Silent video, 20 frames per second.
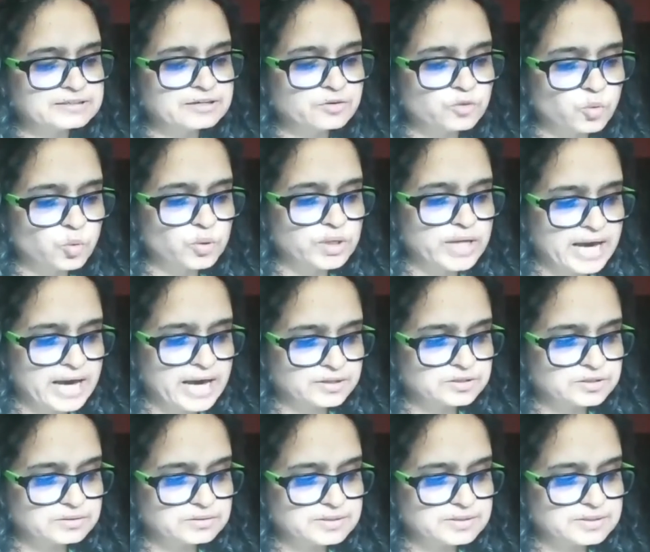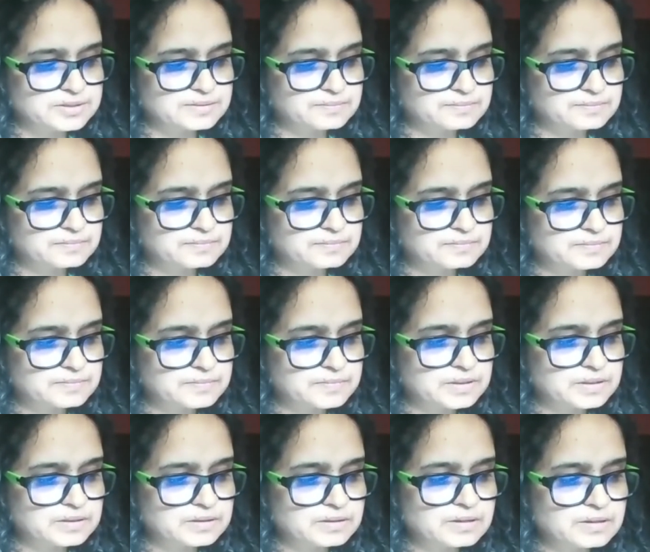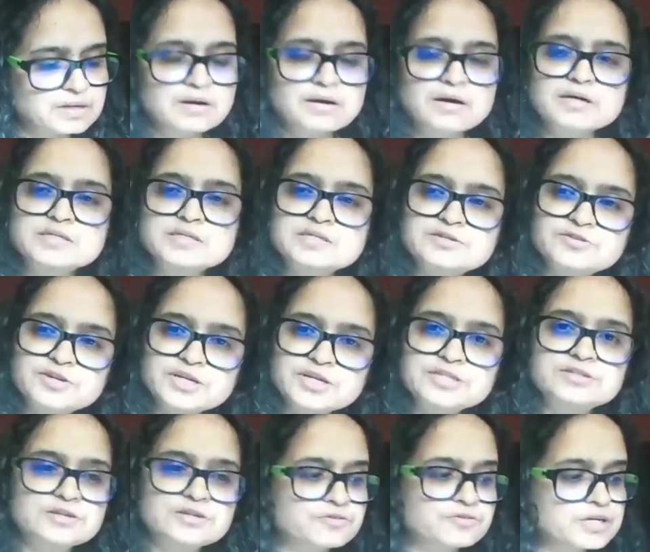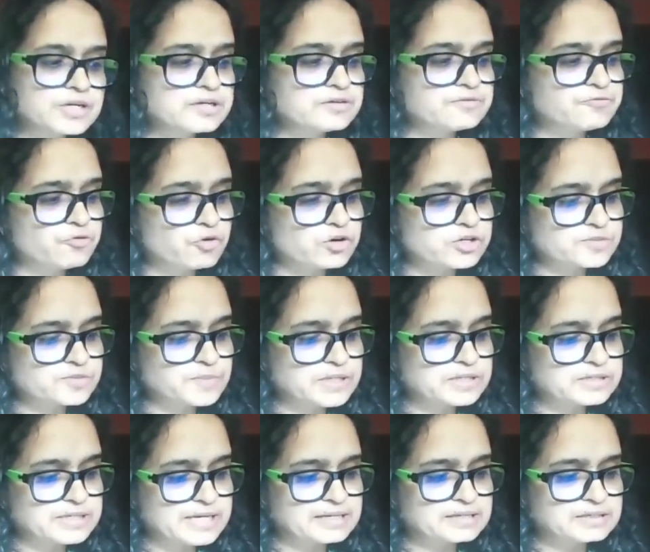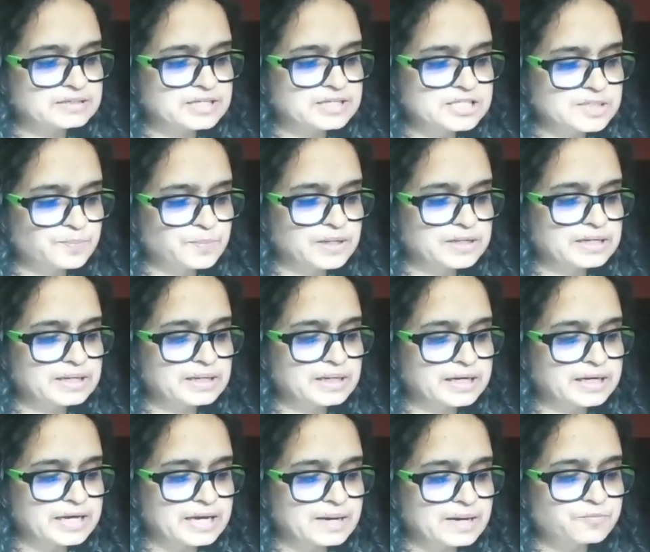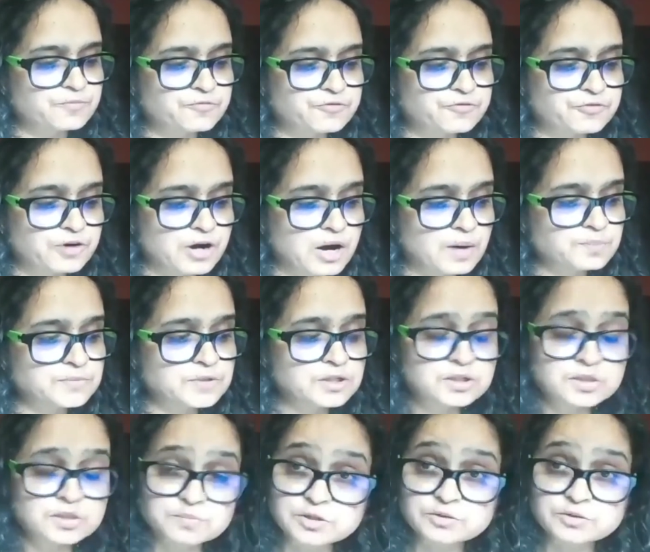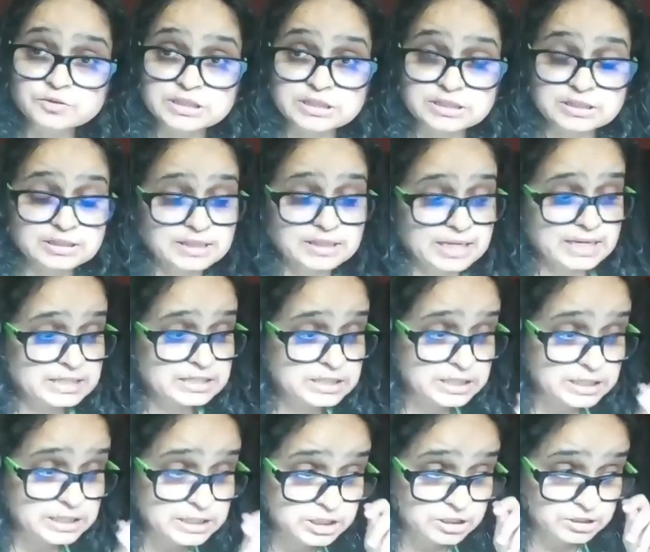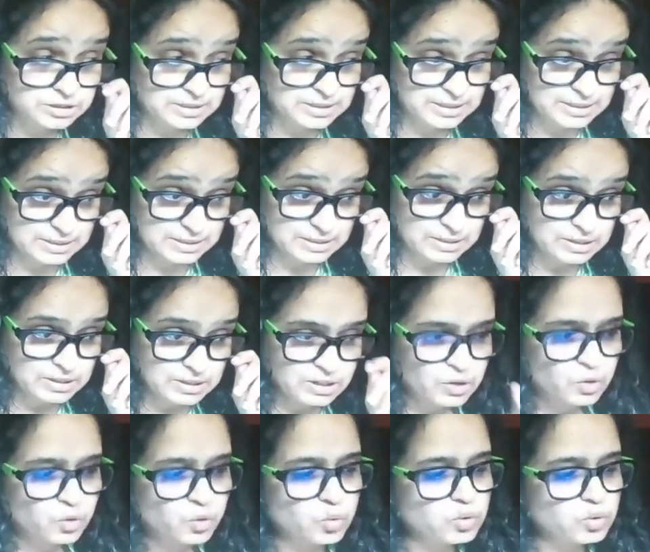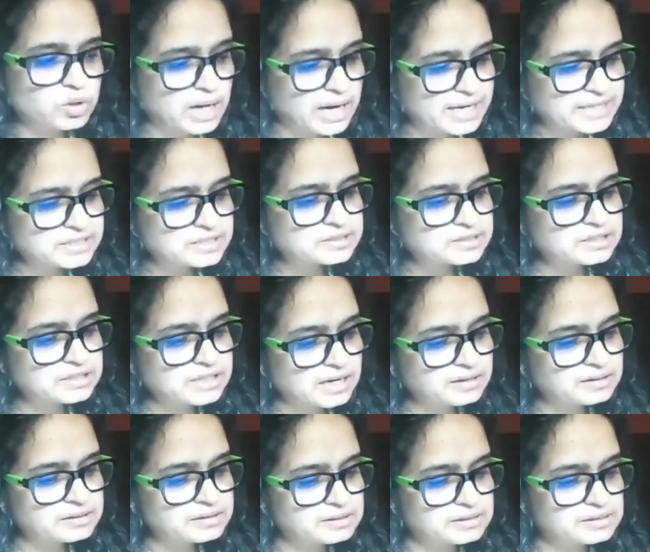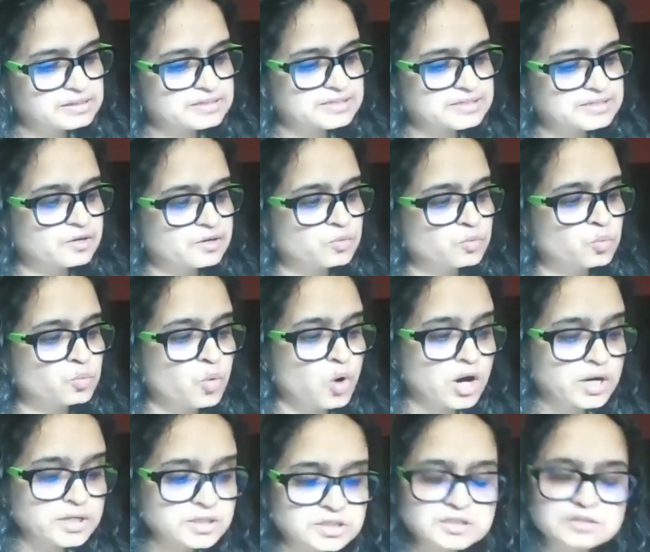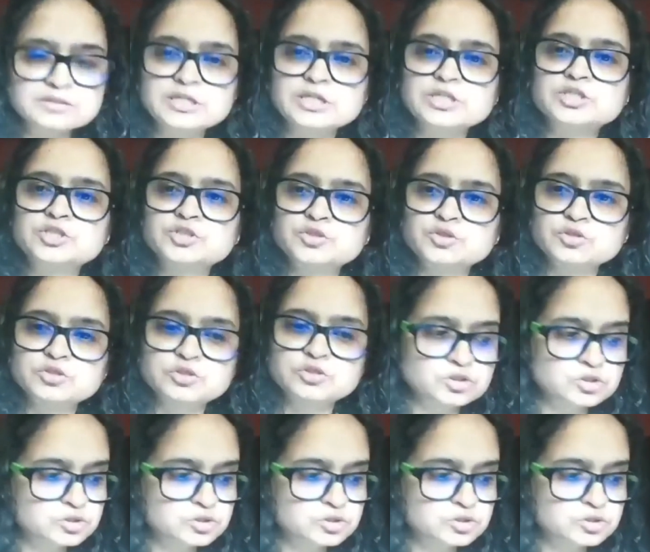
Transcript: own actions. A strict reinforcement and disciplining came from the community and teachers who guided the young girls in what they should